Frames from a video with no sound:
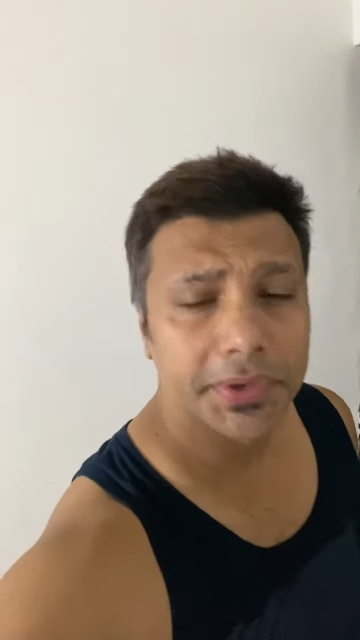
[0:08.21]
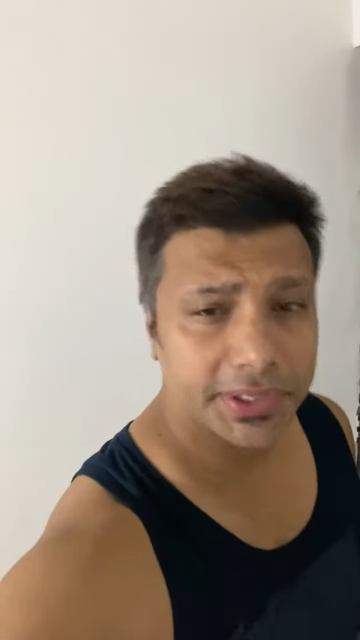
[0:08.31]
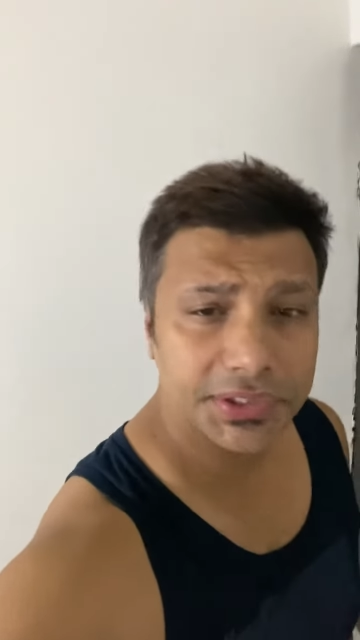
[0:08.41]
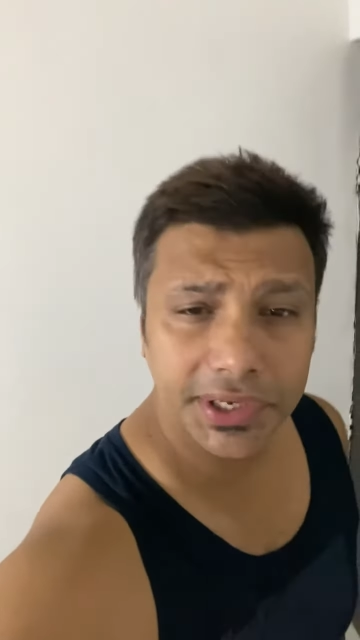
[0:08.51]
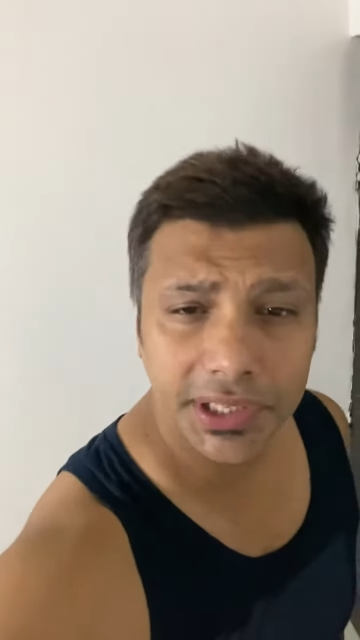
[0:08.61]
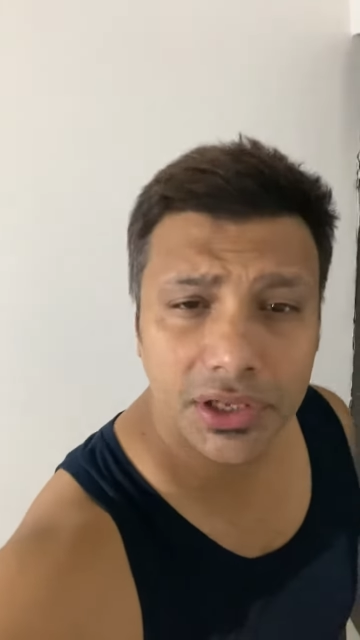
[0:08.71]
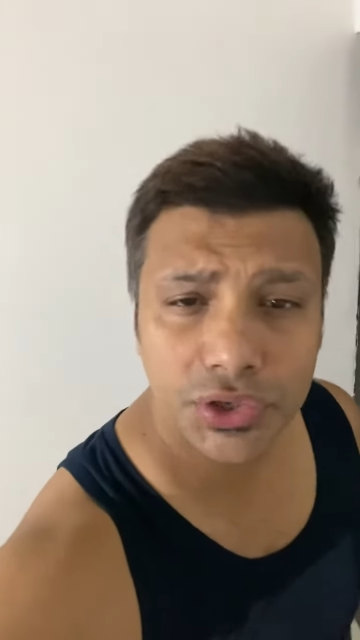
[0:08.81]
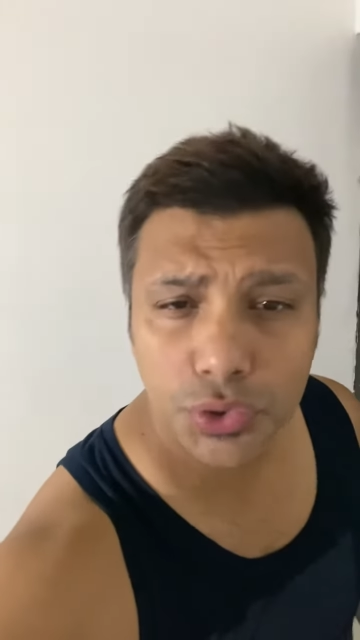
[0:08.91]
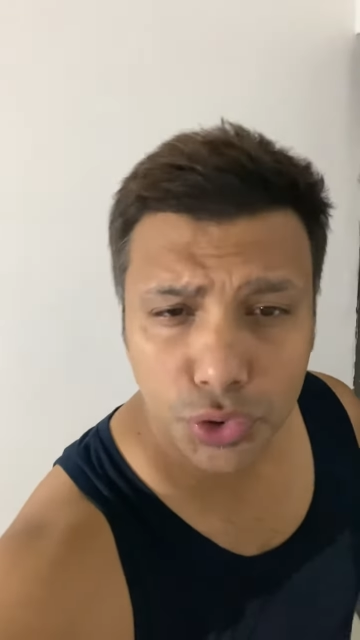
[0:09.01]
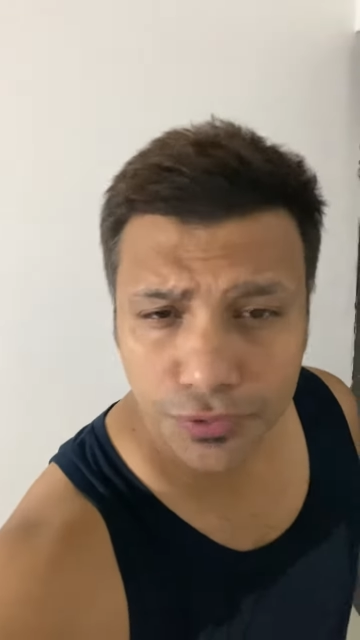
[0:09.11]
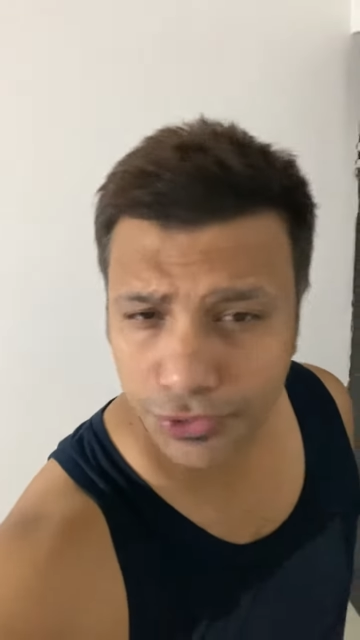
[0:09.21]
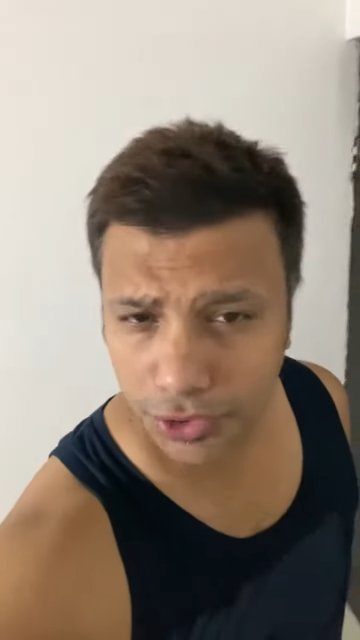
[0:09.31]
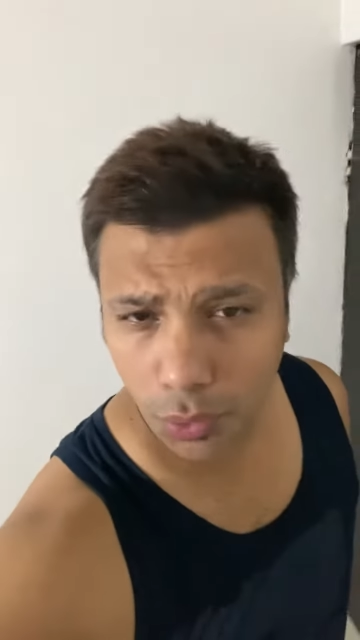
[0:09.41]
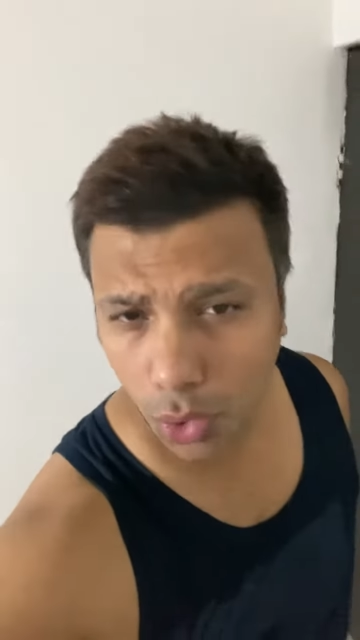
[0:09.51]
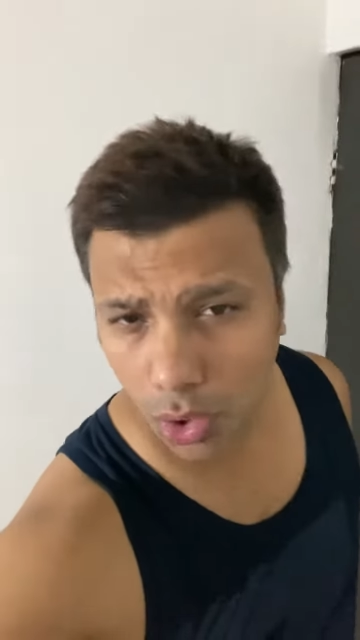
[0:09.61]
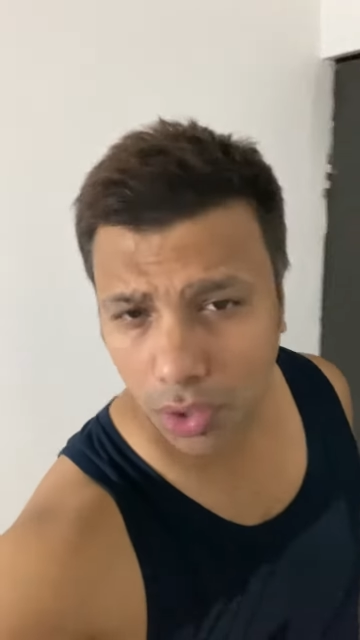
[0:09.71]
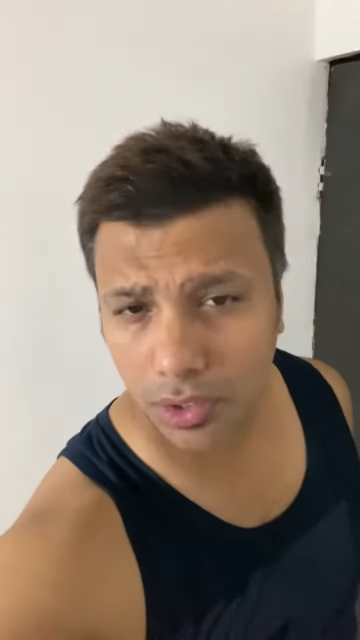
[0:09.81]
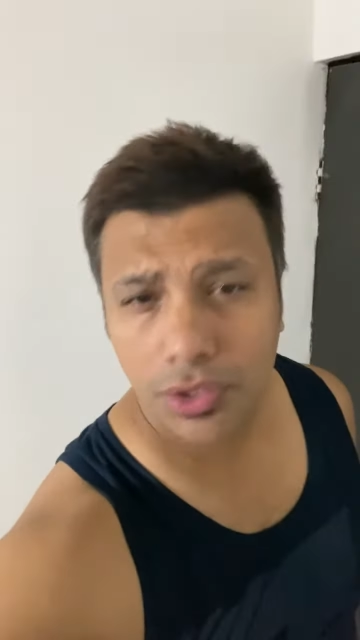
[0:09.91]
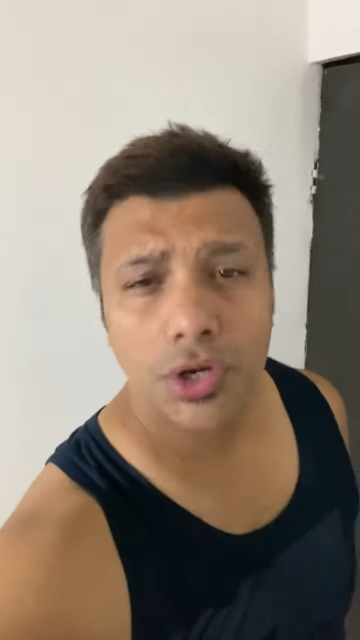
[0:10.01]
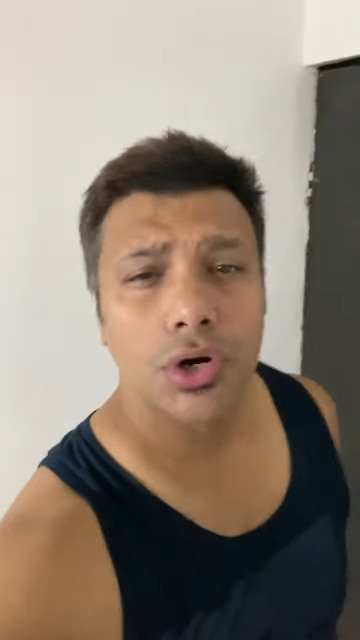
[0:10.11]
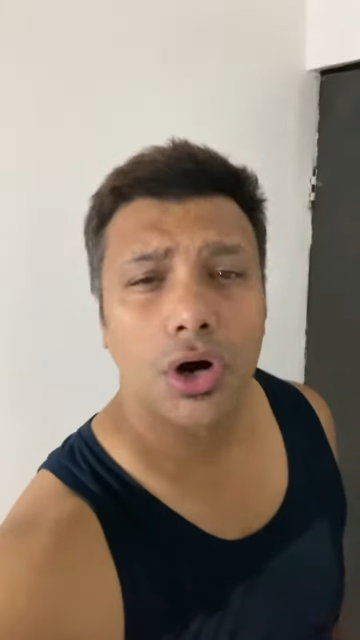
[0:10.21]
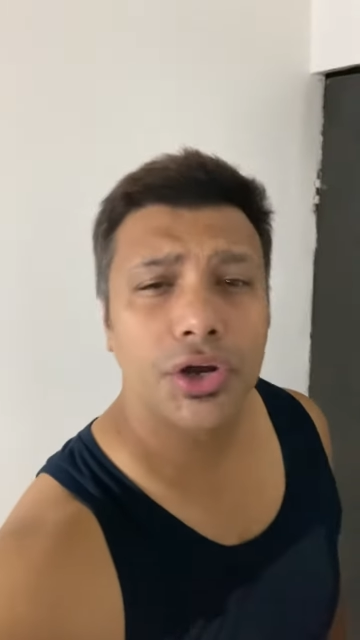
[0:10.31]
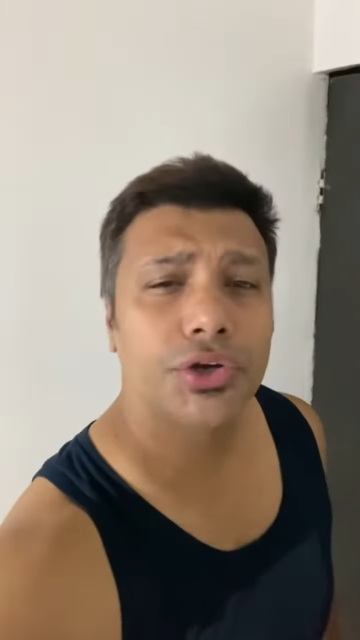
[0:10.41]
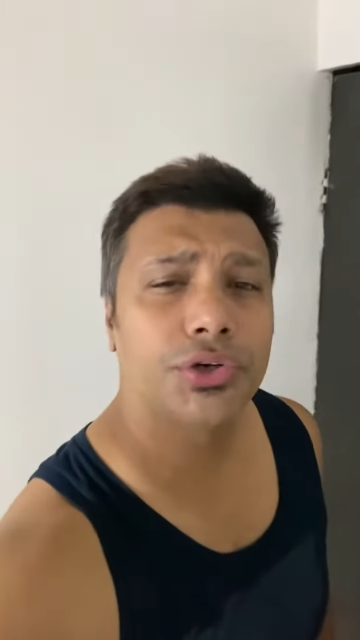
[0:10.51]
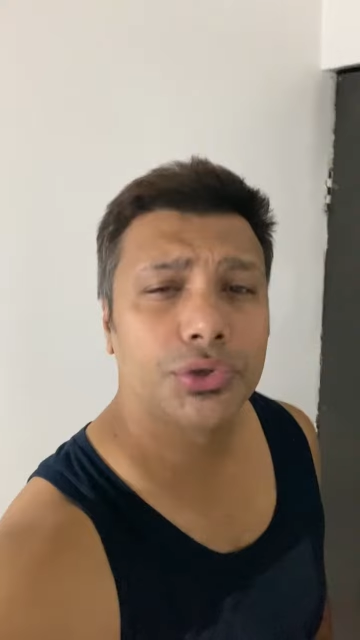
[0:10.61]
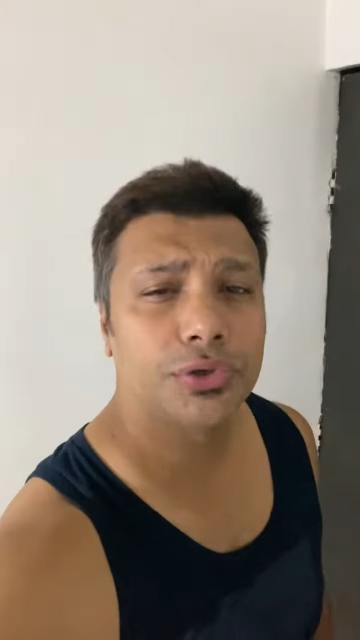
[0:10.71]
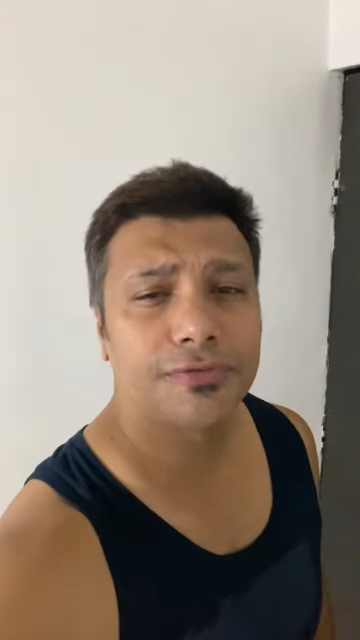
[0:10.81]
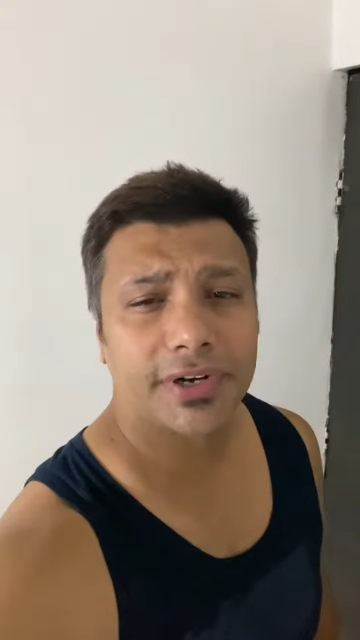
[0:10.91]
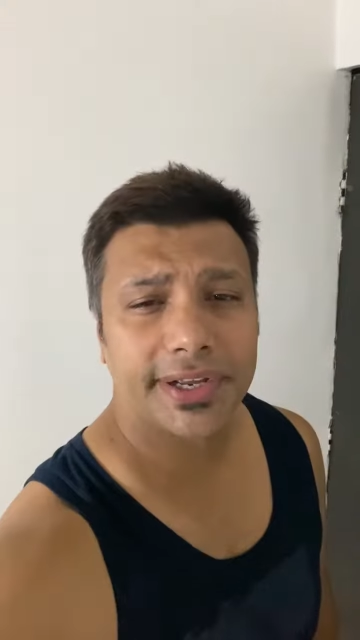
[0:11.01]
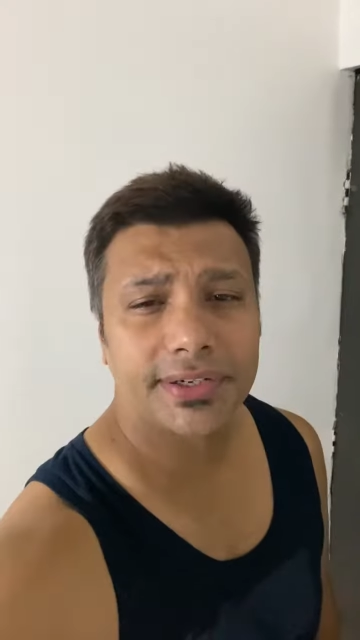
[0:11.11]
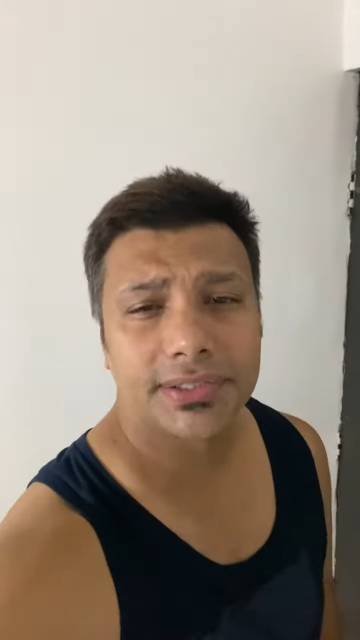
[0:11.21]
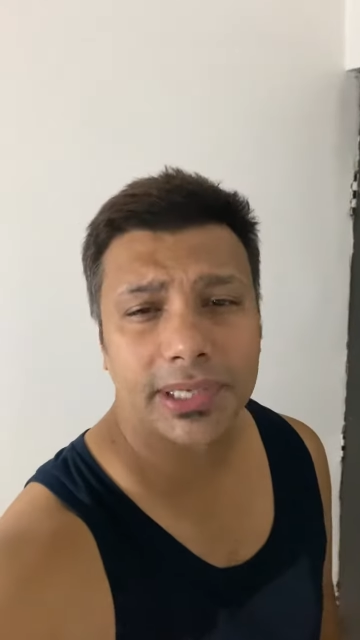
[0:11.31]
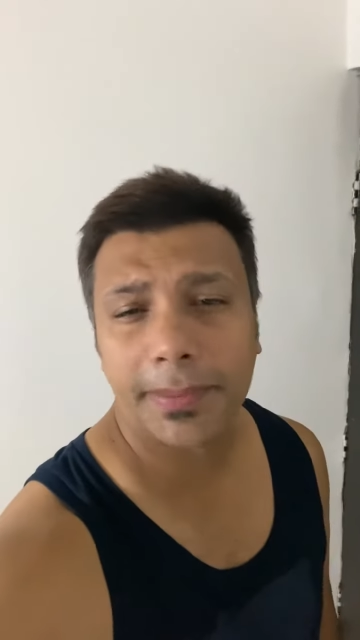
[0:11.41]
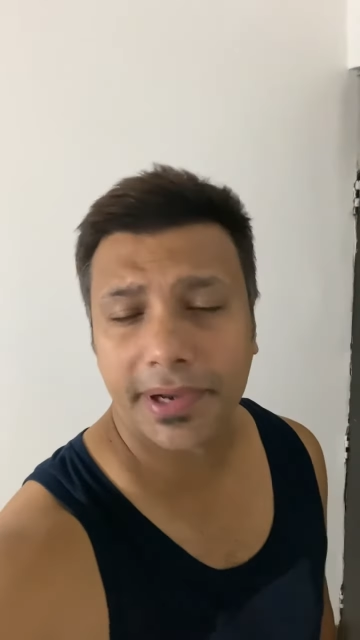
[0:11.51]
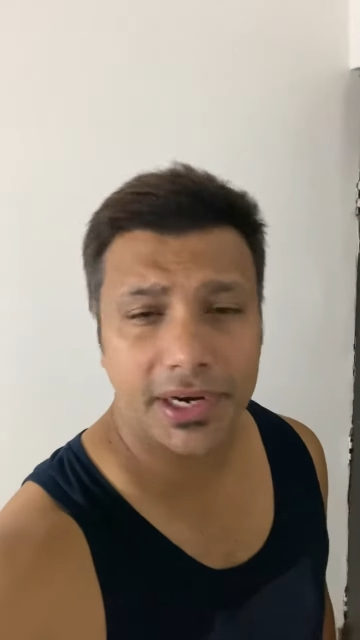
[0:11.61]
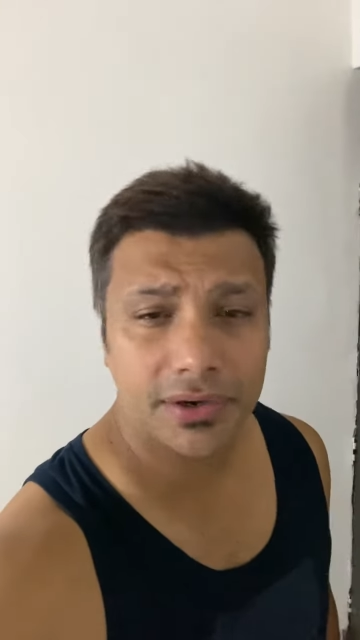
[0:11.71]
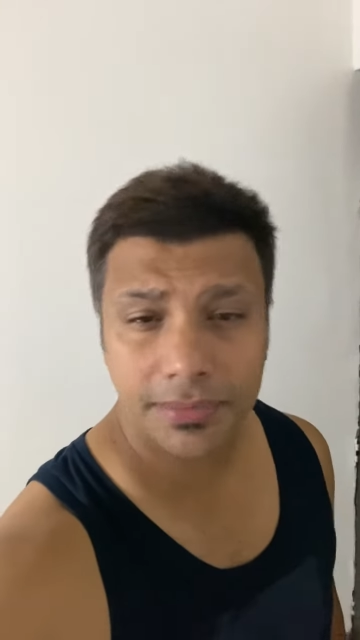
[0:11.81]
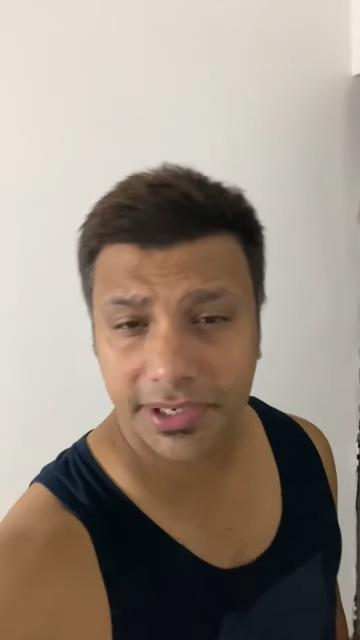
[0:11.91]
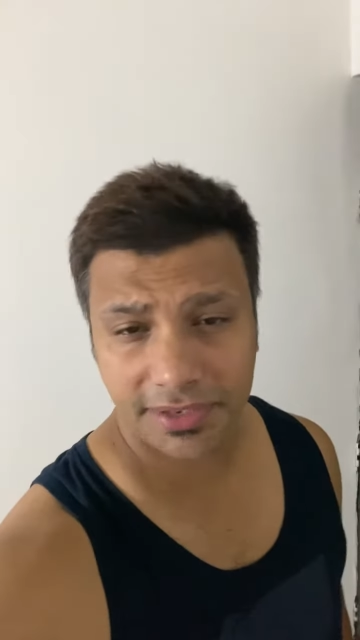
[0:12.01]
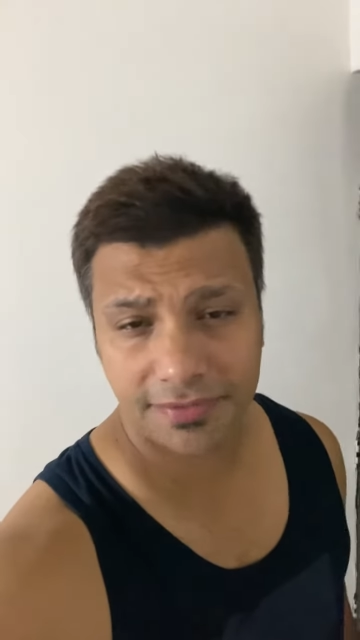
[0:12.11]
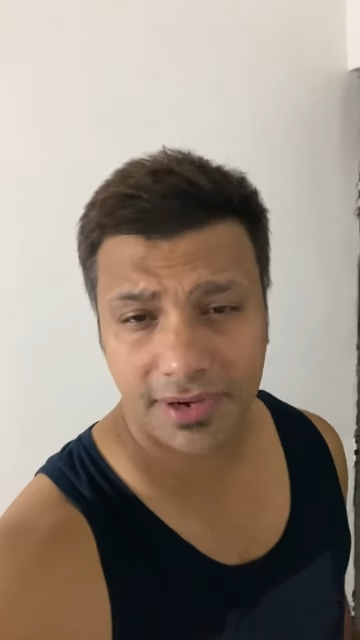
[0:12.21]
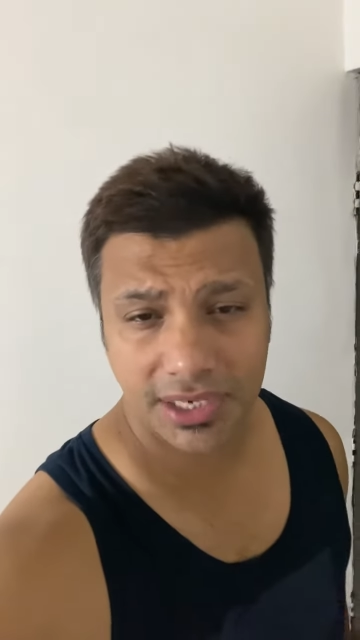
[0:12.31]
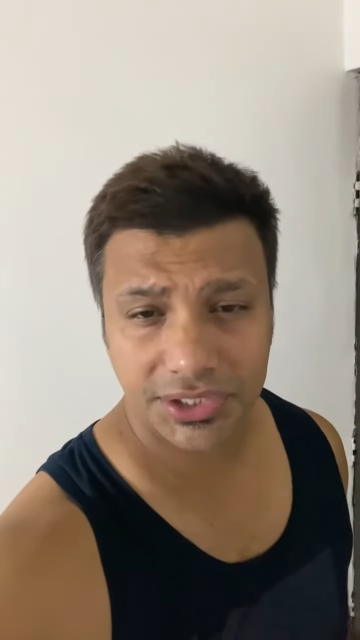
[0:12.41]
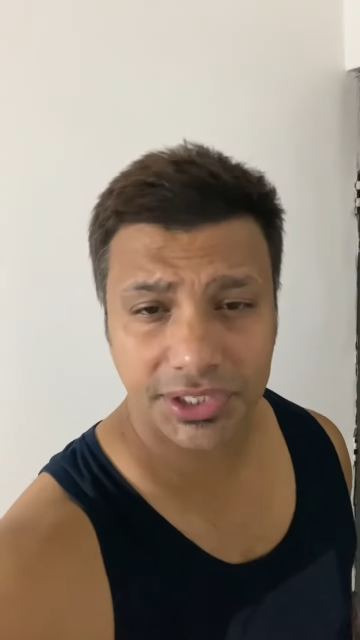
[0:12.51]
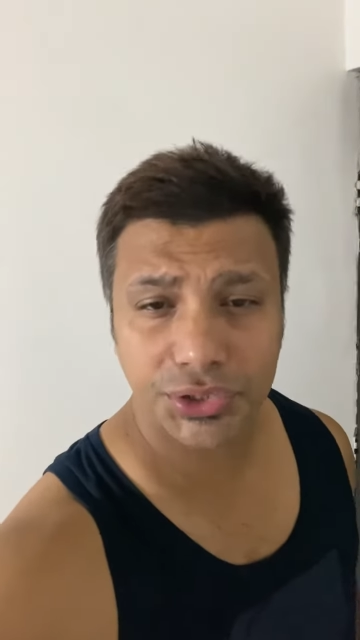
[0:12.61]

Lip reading: It's either you go for a walk or you do fucking some intermittent fasting.